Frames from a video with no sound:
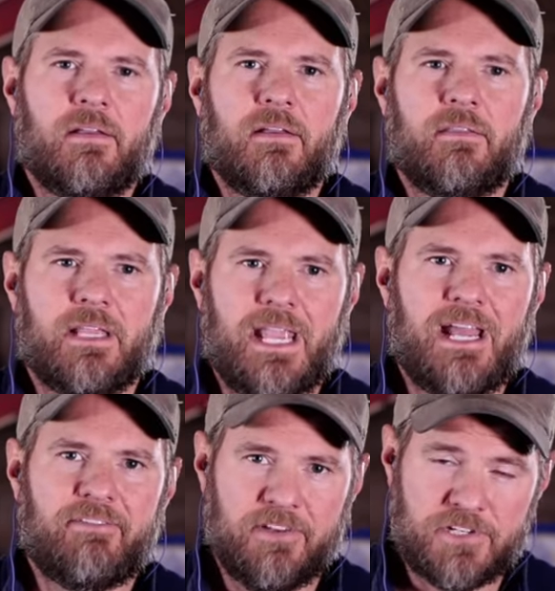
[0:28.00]
the
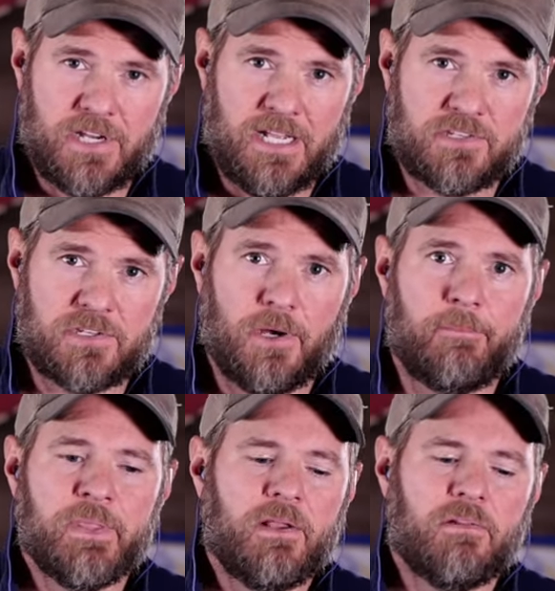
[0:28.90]
catfish at.
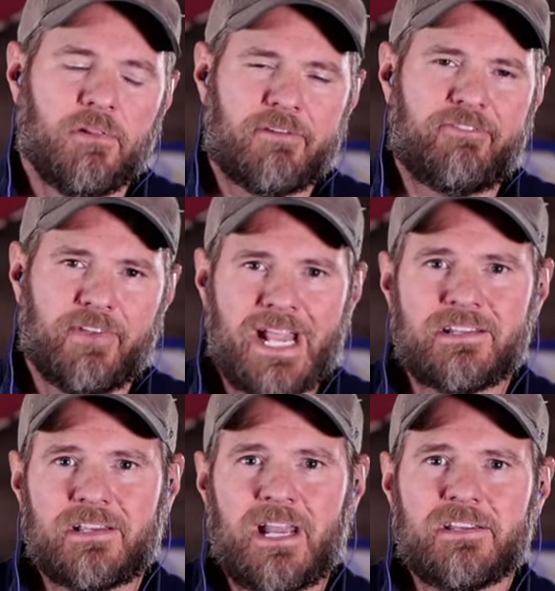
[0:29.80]
So look for
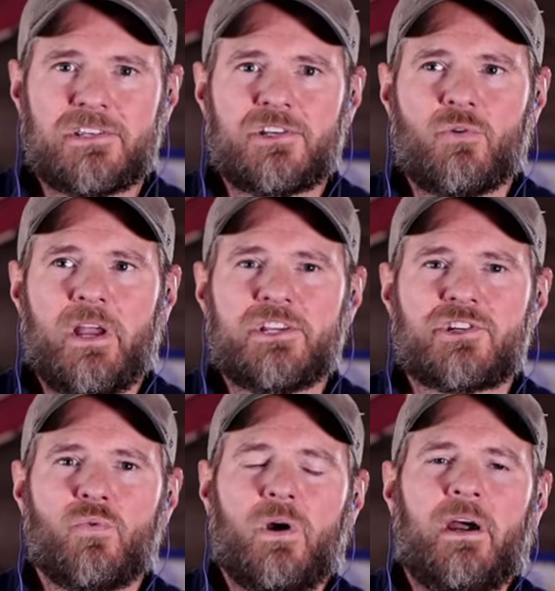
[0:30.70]
that kind of
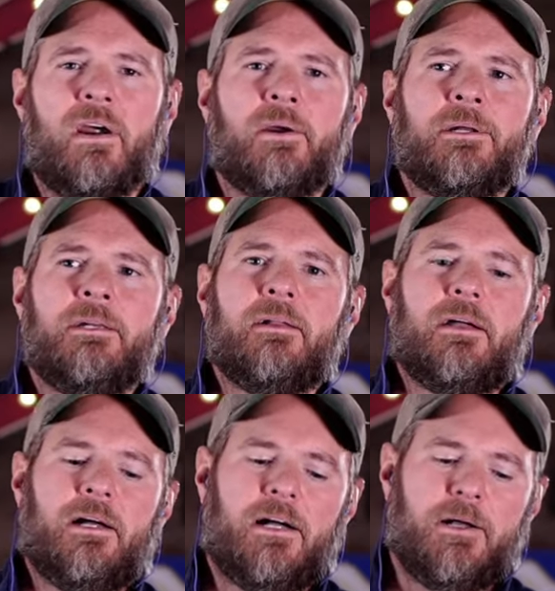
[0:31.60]
situation where
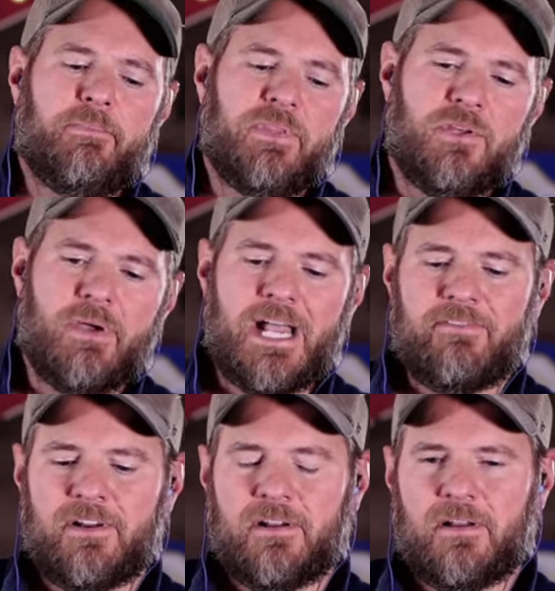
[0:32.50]
um, you
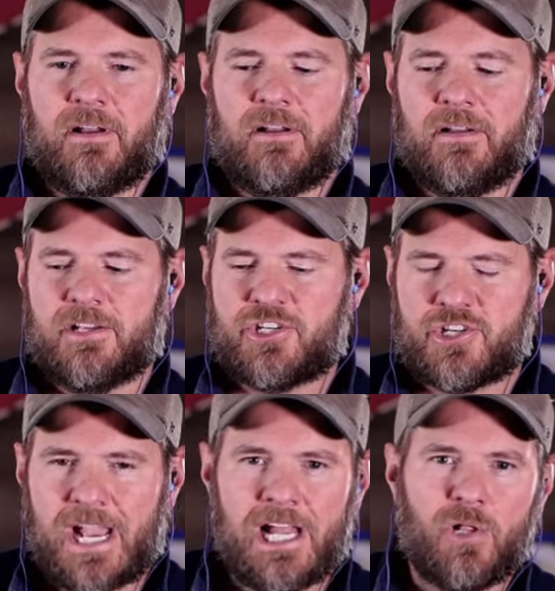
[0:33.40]
have a, a, a,
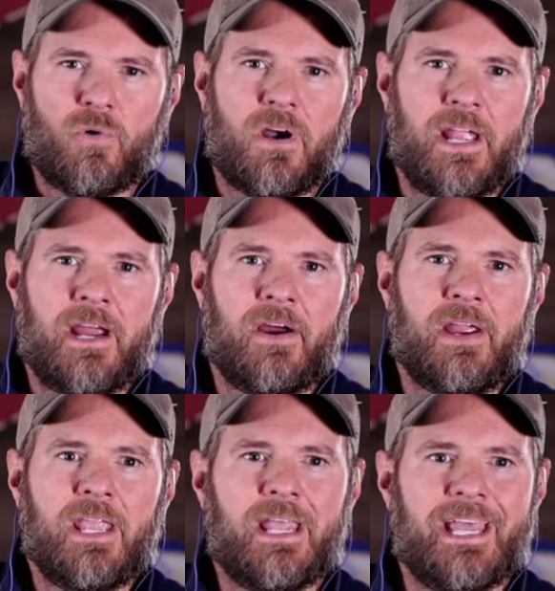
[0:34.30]
shallower
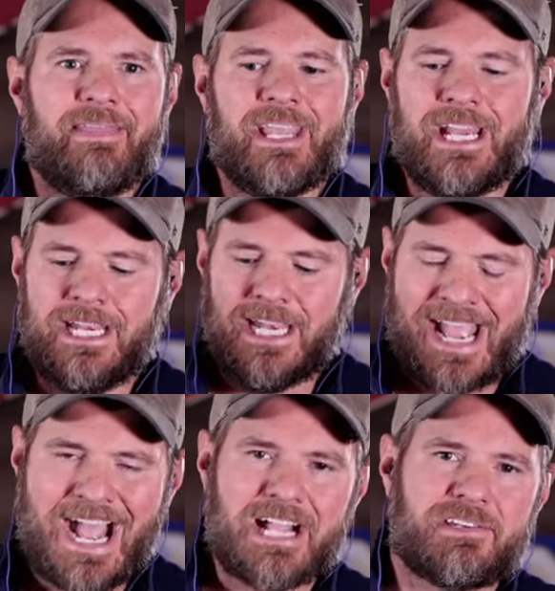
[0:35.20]
area and then
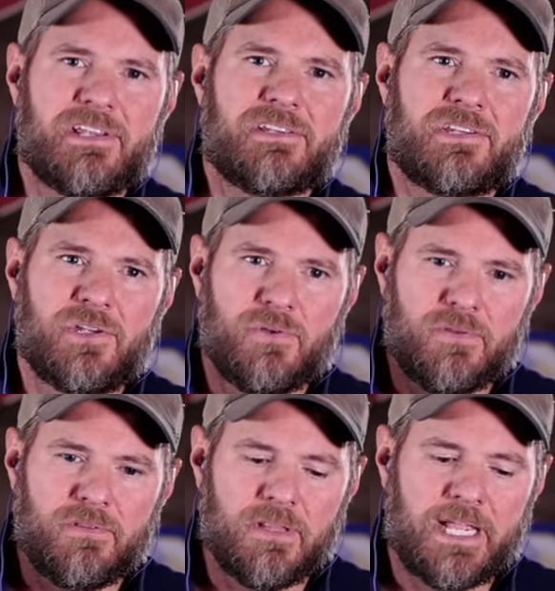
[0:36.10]
access
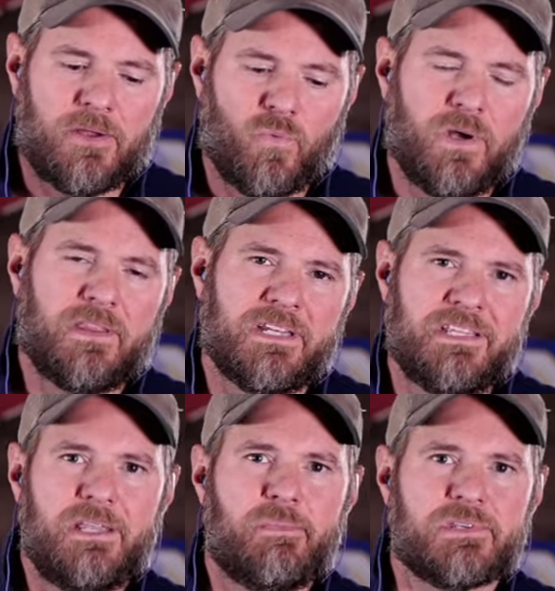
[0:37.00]
to like one of the
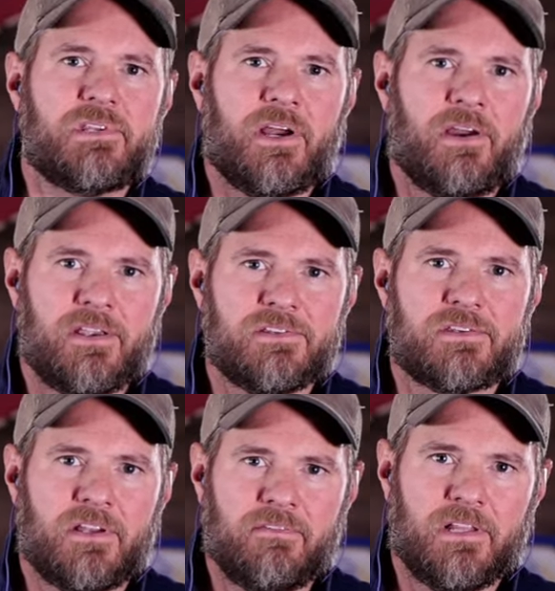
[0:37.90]
deepest
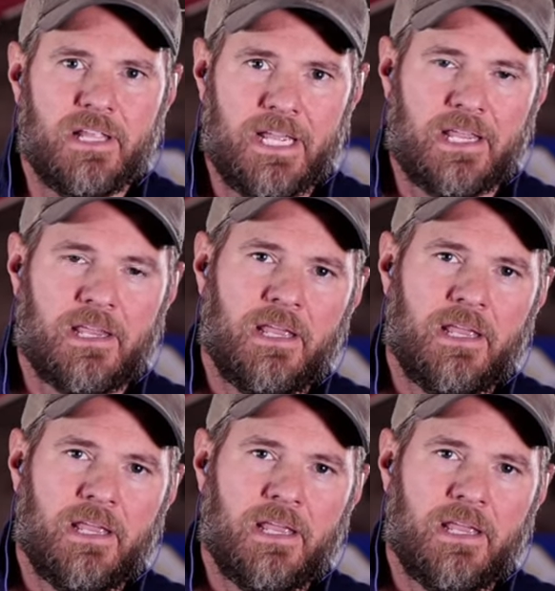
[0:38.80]
areas of the lake.